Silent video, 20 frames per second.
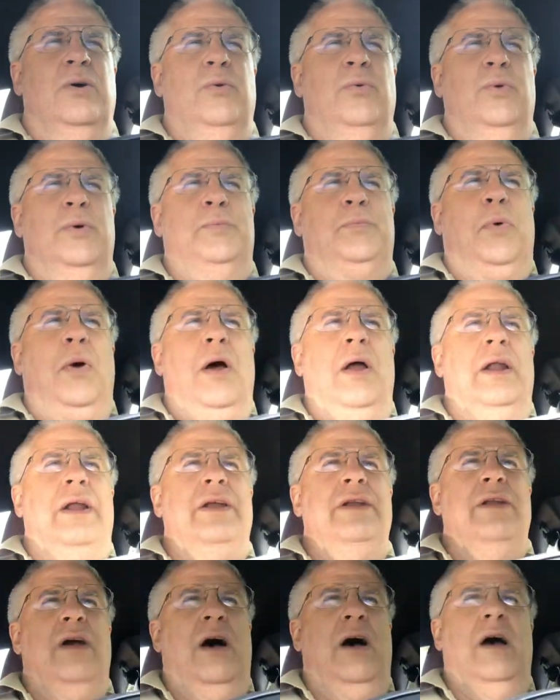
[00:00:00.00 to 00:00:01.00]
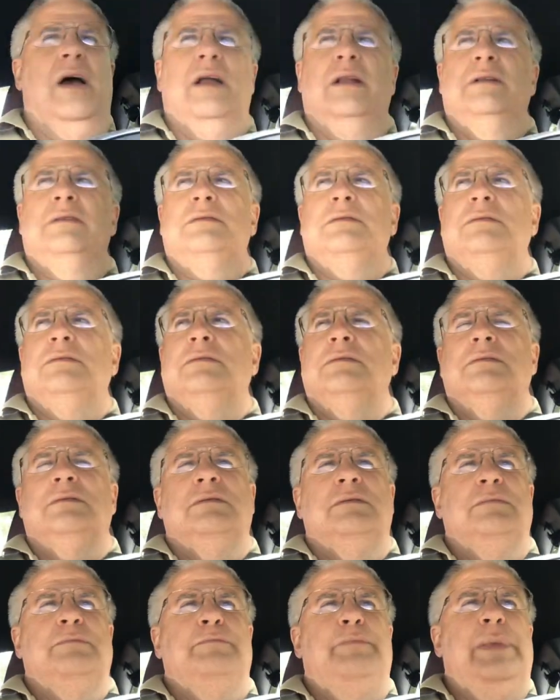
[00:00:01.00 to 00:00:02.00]
would probably not
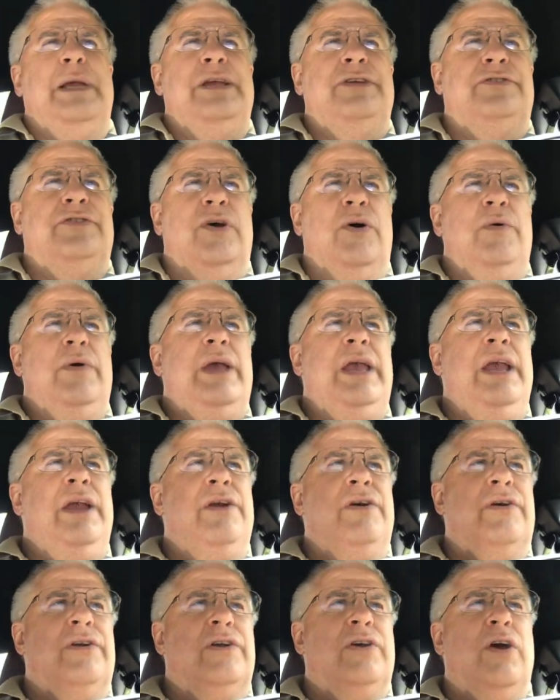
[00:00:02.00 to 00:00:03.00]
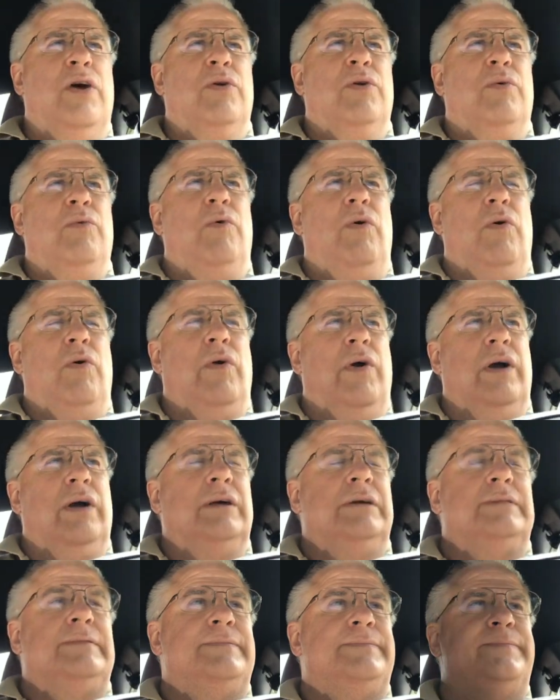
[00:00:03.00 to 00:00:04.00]
be so eager to go to war
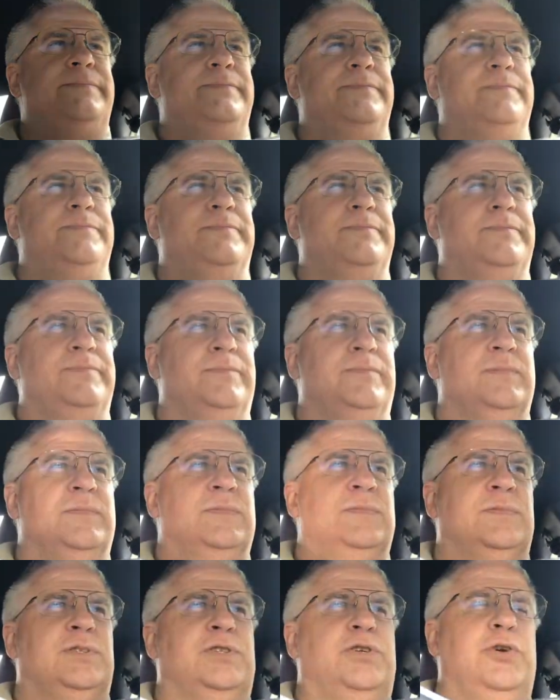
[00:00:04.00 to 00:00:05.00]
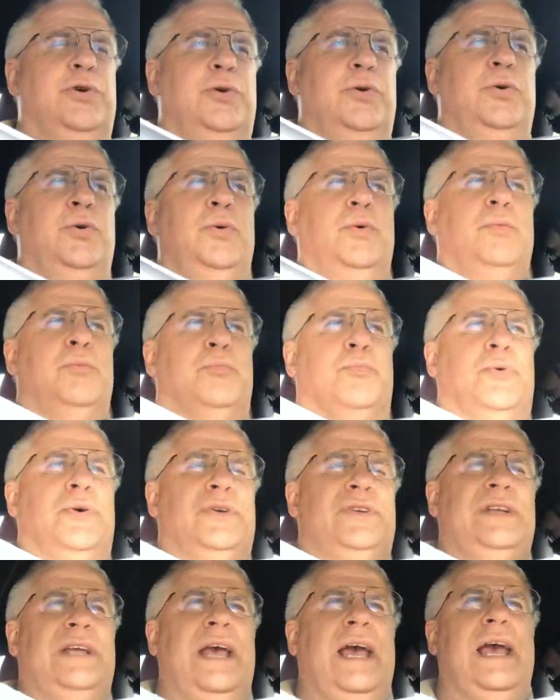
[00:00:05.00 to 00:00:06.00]
to
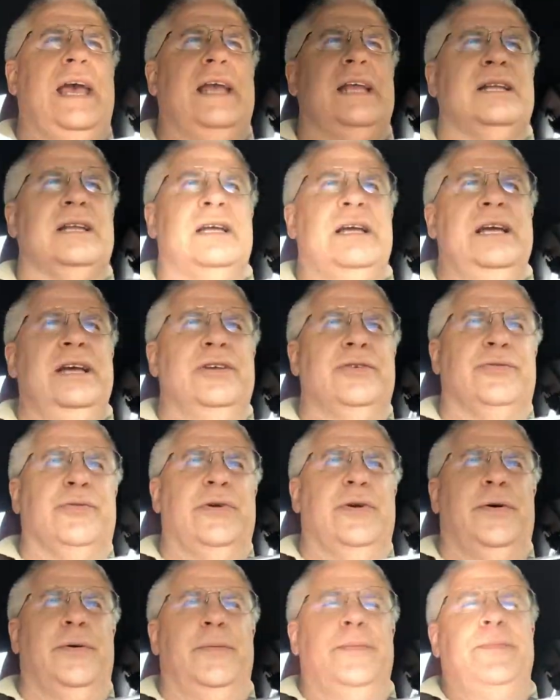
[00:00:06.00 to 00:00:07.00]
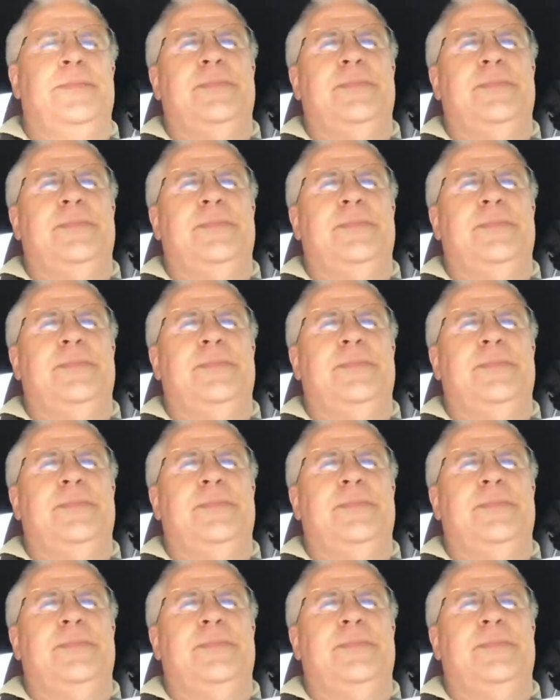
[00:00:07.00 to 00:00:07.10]
protect Israel.